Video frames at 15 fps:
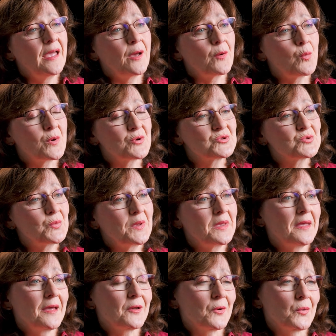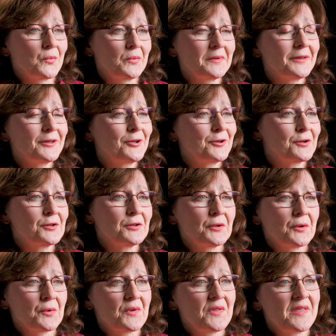And once we get a really good
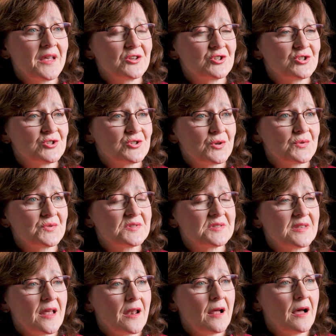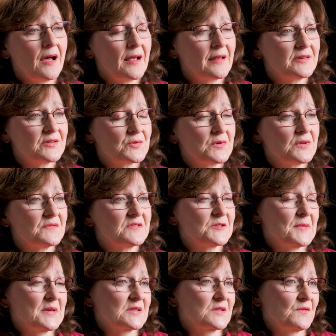clone that shows that high degree of
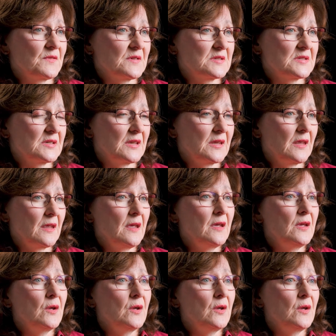specificity,